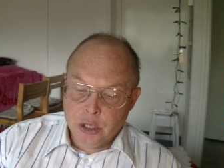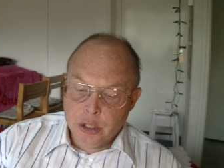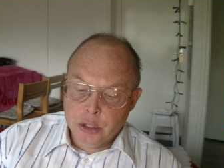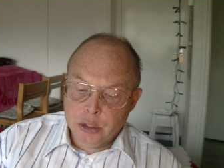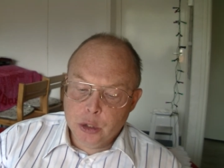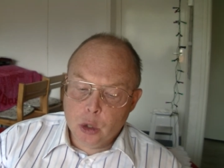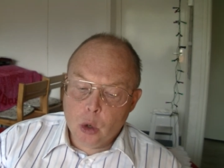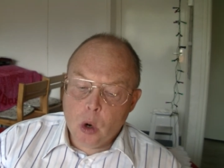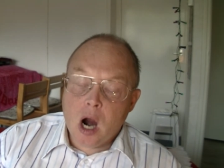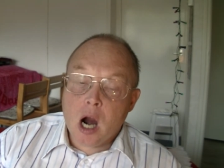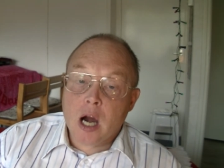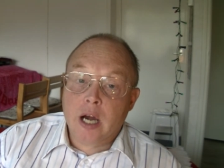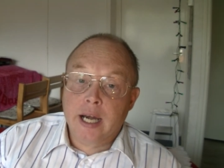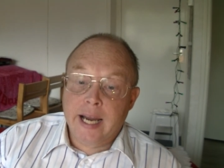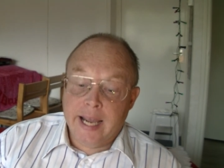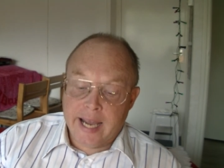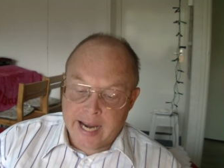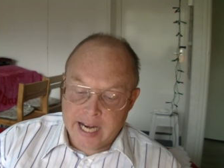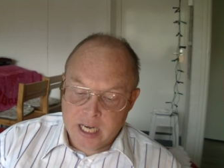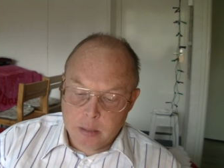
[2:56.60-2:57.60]
you are
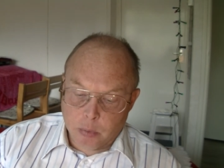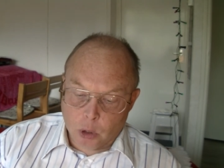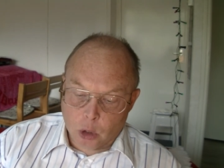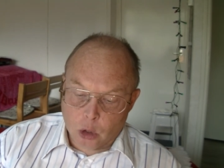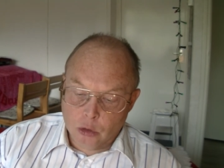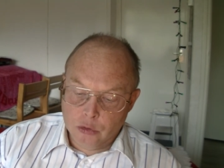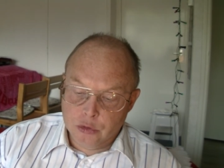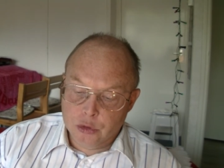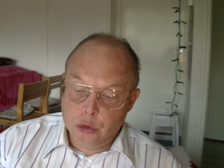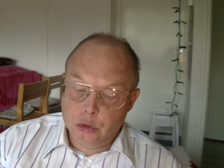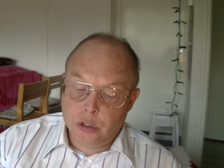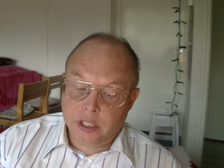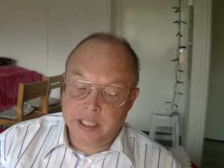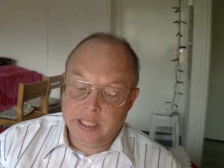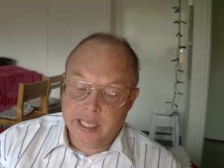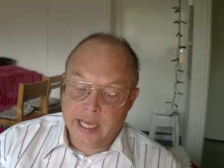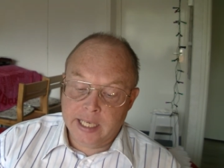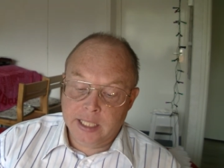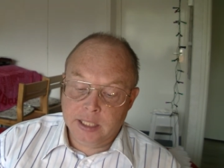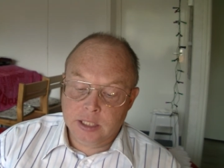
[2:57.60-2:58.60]
able to
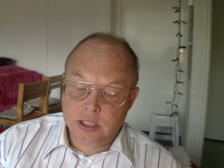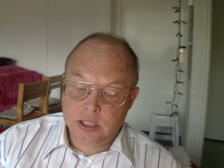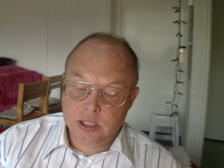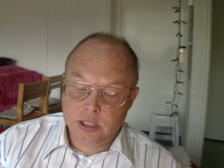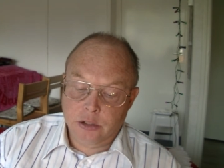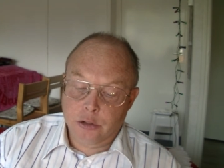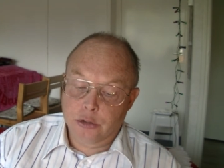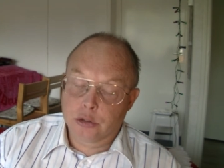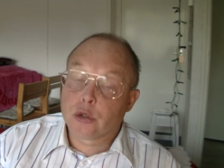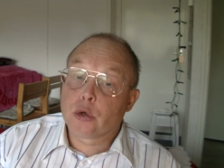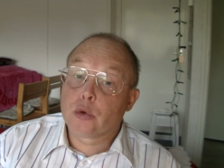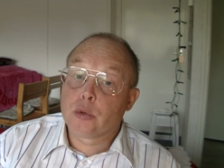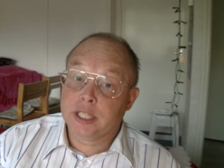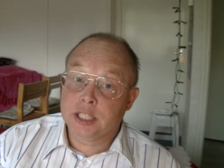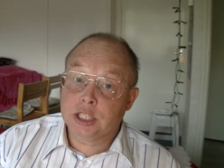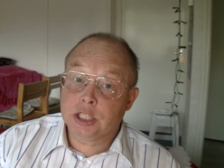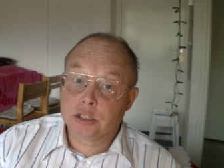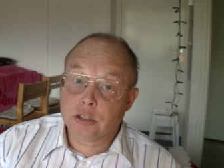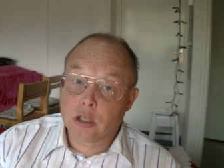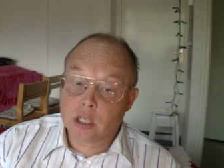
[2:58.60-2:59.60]
create an
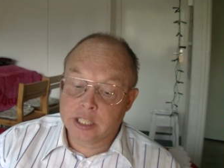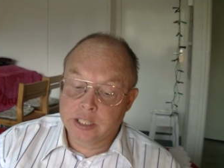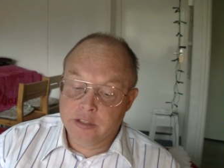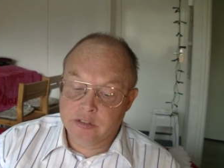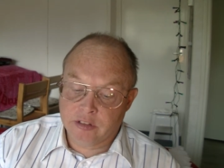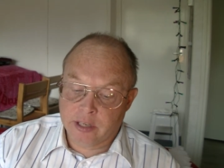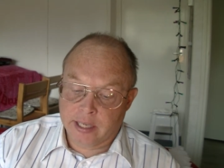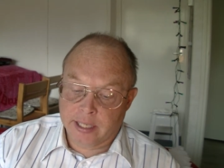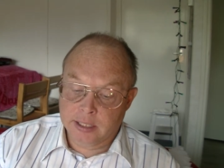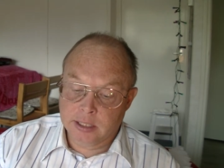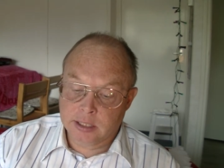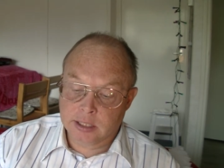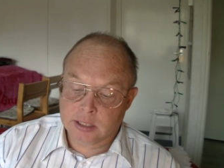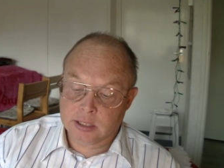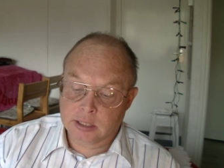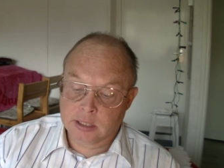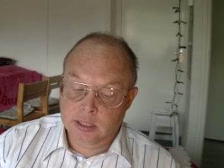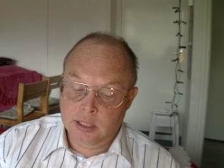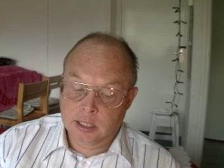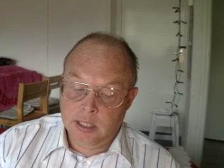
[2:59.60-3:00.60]
original event
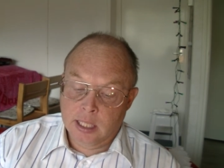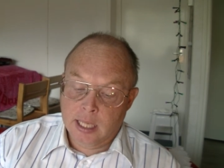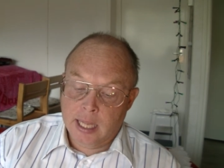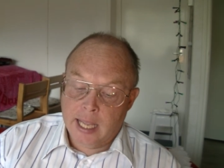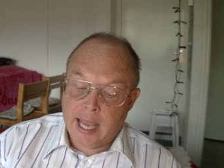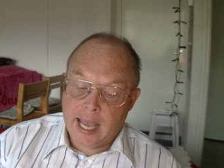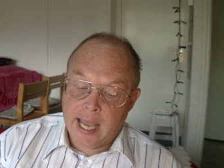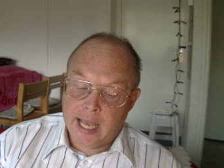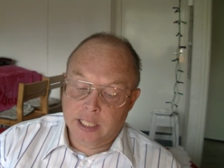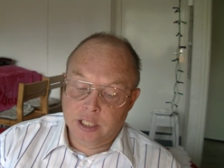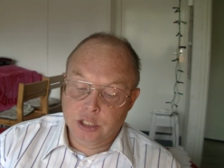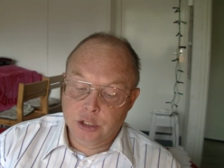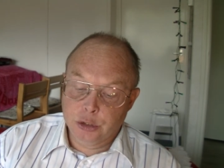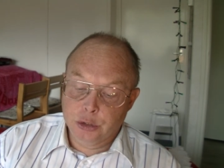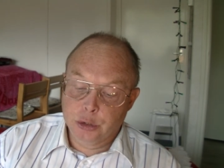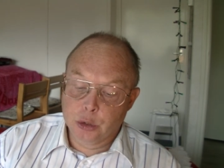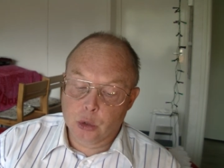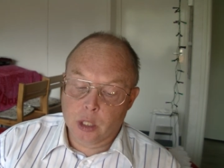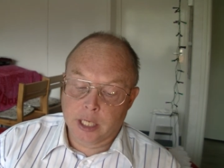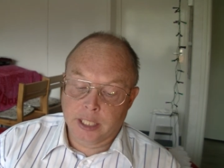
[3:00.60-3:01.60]
and
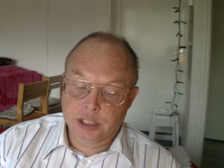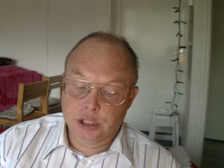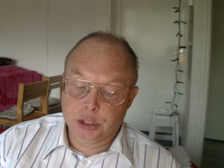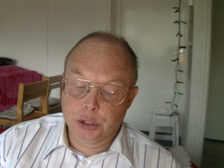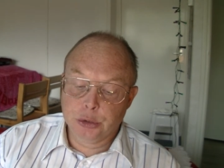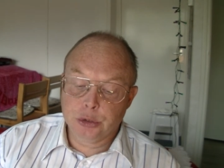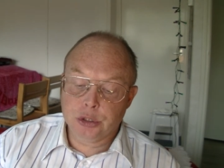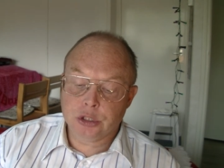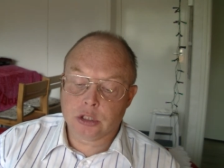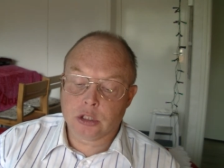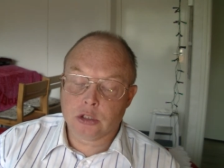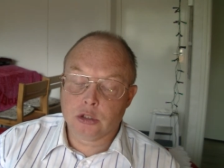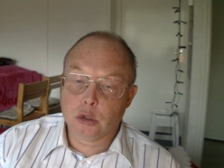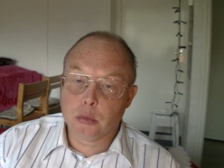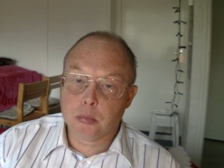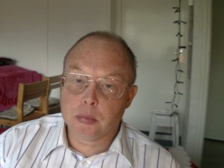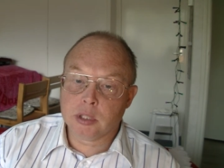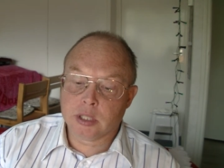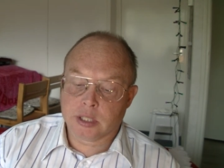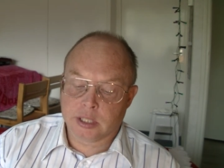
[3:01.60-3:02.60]
you can use the
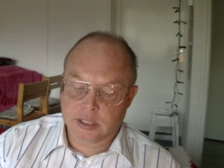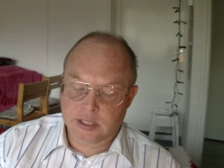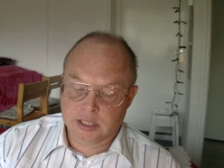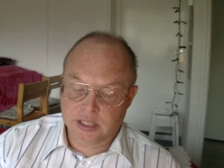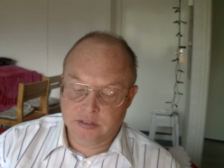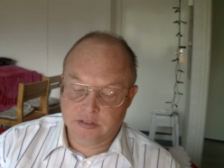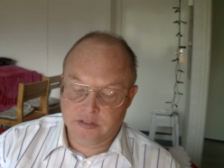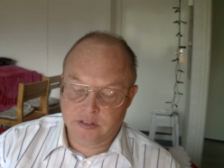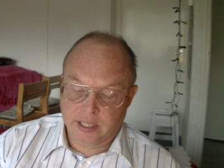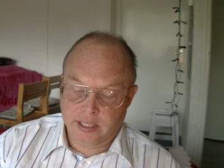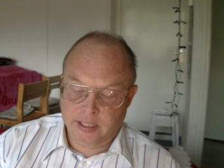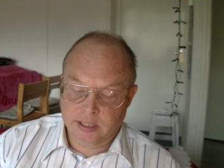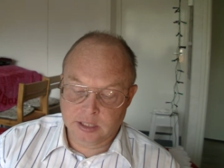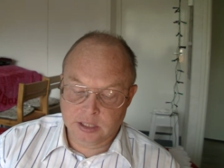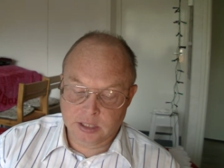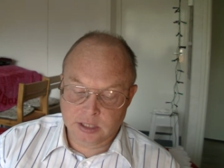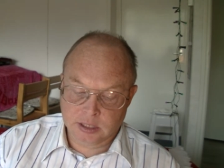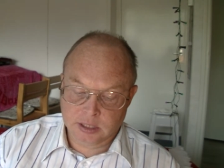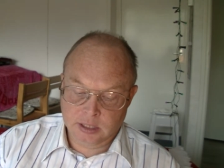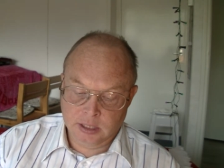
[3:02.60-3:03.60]
duplicate
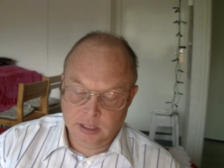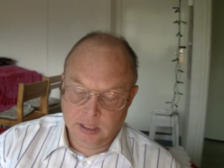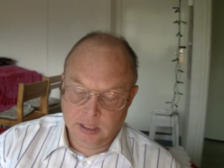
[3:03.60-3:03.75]
event